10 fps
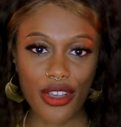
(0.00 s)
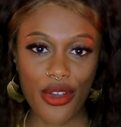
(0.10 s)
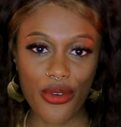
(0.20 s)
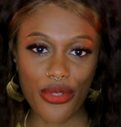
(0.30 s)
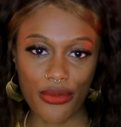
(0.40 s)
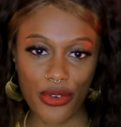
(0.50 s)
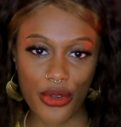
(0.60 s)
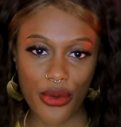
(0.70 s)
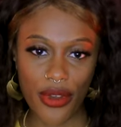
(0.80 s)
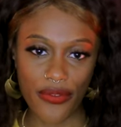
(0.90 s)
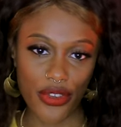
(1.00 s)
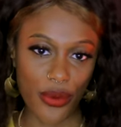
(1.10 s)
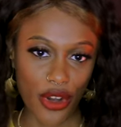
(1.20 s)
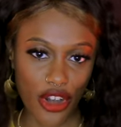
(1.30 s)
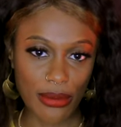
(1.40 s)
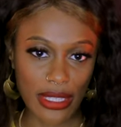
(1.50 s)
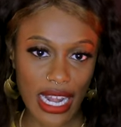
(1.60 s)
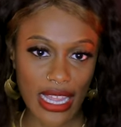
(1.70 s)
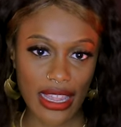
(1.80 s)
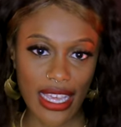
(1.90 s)
to go through a few herbs that
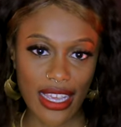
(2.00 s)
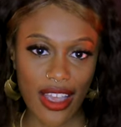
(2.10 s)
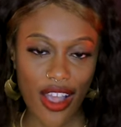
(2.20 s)
I think